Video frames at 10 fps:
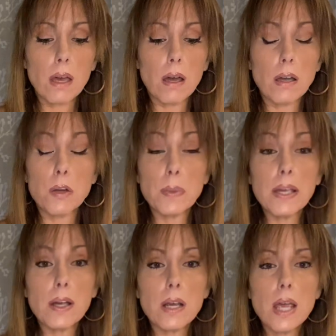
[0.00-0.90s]

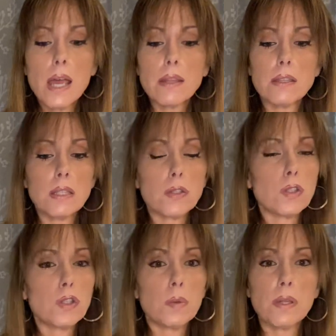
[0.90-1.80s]
career, this has
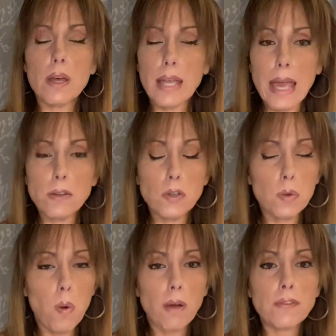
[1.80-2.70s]
to do with, again,
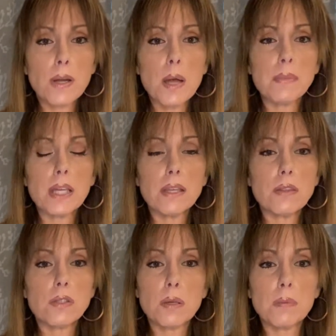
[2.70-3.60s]
new offer coming in.
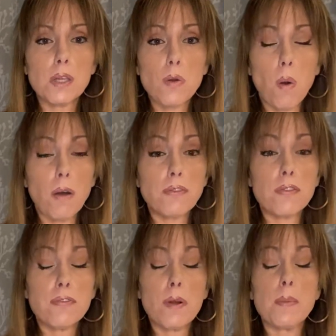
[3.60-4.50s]
This can be an offer
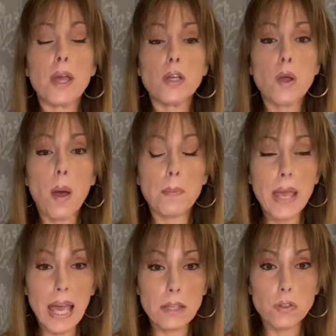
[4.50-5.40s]
from a
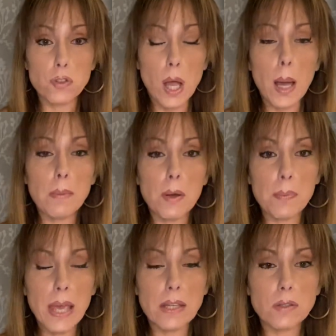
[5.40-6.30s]
past job, a
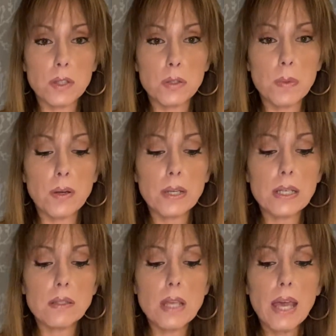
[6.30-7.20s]
past
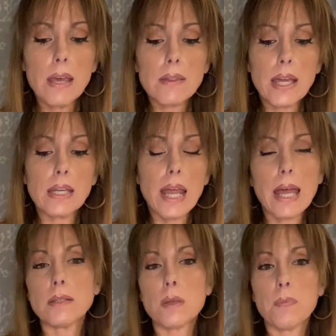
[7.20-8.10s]
experience that could
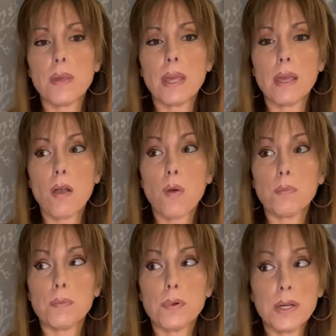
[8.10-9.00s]
end up being
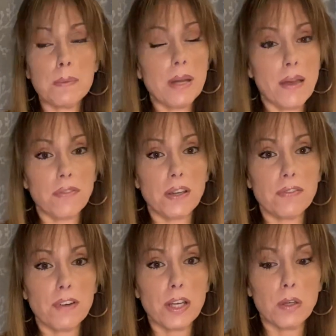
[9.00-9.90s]
pretty benefic
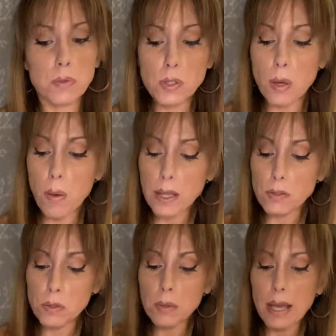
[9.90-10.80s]
for you. So I
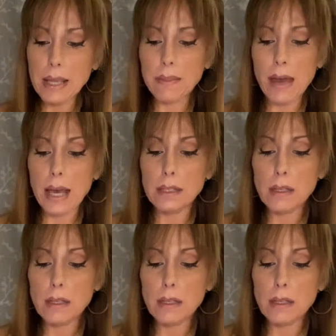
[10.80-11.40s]
do like that.